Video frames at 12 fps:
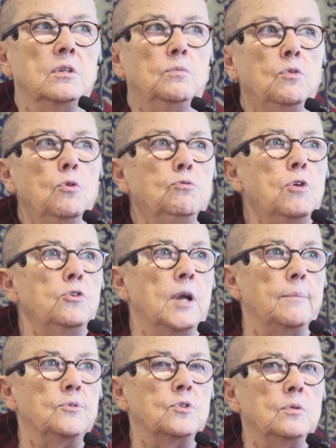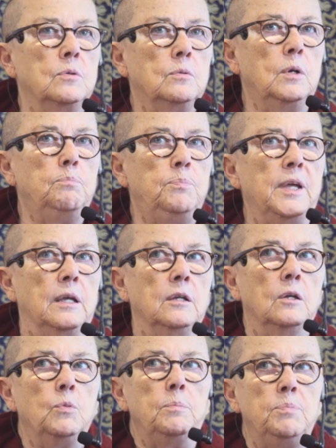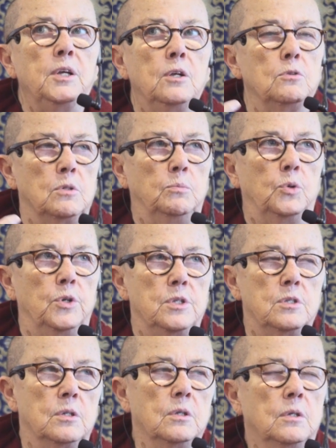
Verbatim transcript: We're all grown-ups. We're big, you know, we're big girls and boys.